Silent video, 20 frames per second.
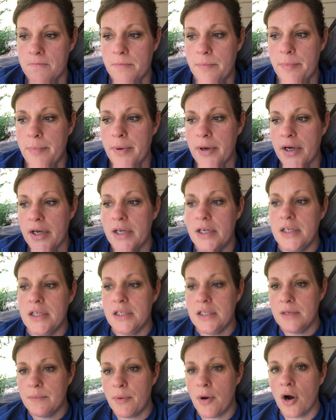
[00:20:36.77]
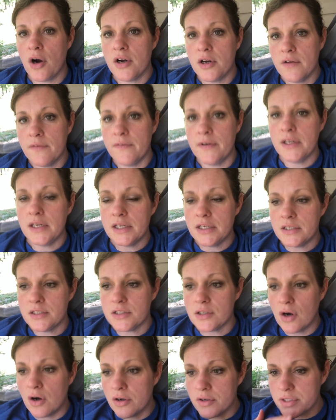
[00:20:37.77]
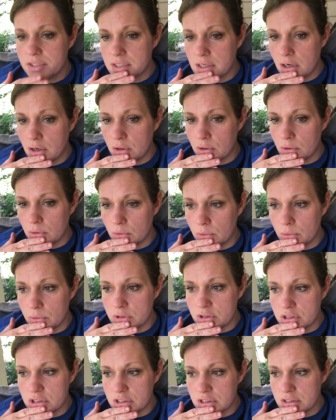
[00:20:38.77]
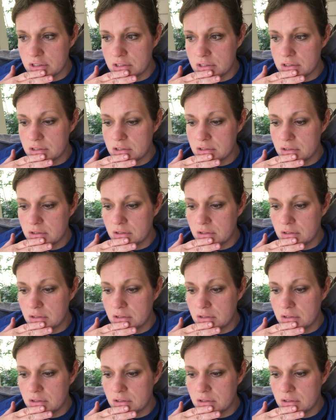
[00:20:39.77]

But part of it is also just